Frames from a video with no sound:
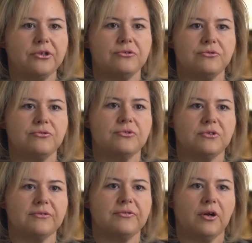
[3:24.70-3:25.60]
to use
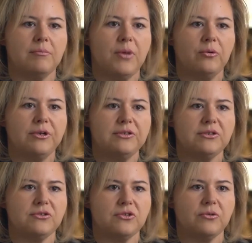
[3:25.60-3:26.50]
the different components,
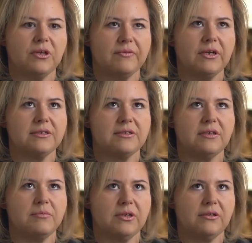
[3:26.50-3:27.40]
and so giving us the
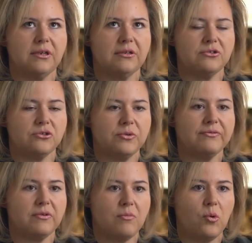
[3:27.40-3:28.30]
ability to do
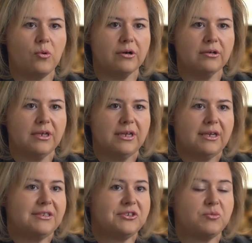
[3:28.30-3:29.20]
even more
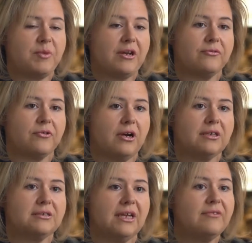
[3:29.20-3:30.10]
is just better for
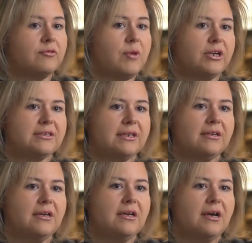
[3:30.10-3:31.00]
us and for Monetate.
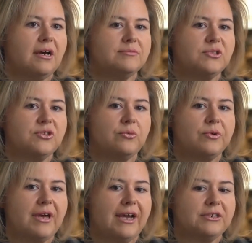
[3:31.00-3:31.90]
So
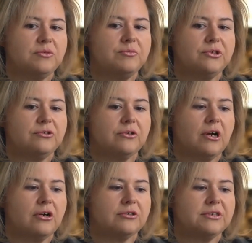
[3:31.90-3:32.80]
with Action Builder,
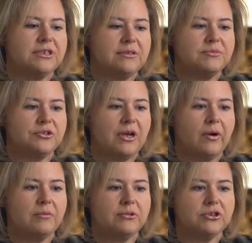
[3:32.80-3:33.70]
our teams are now
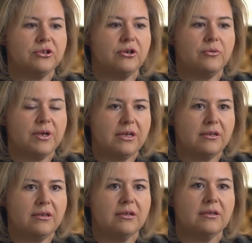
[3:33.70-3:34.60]
able to go
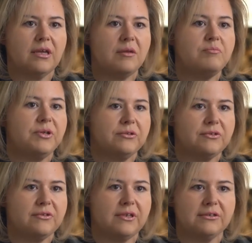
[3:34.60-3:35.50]
in and build
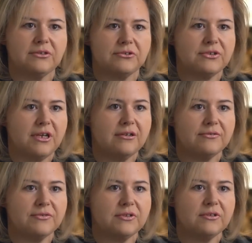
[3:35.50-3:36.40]
things
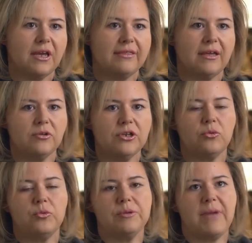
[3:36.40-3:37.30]
ourselves. And then,
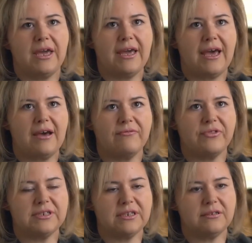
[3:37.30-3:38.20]
we may have
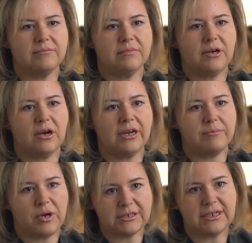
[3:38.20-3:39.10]
the team on
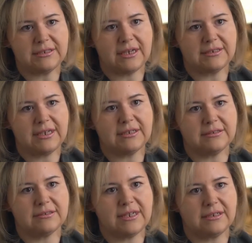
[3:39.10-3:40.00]
Monetate side take a
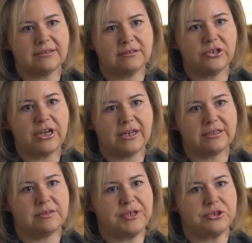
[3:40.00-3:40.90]
second look at
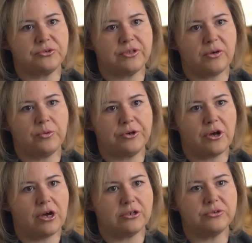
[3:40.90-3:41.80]
it to make sure that we're
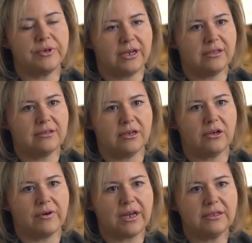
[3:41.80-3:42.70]
not doing anything
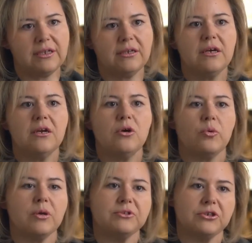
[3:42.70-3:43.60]
incorrectly.
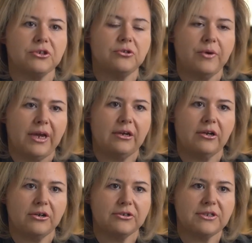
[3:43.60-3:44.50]
We're able to QA it
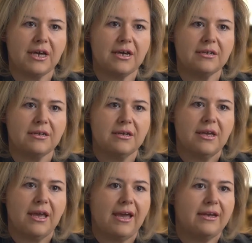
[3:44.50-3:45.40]
on our side
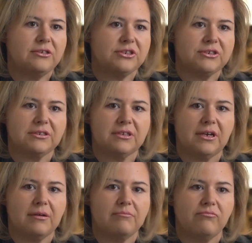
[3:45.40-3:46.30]
and just
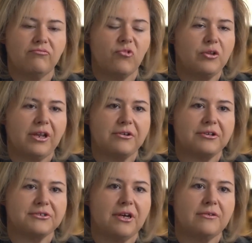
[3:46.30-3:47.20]
roll that out
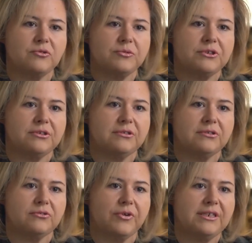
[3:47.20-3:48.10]
ourselves, which
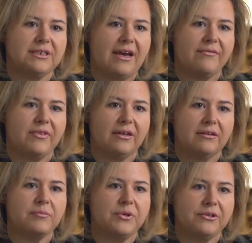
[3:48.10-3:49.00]
is great to have that
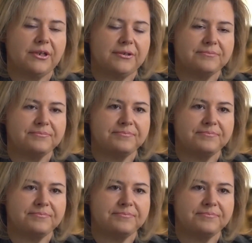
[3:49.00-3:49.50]
ability.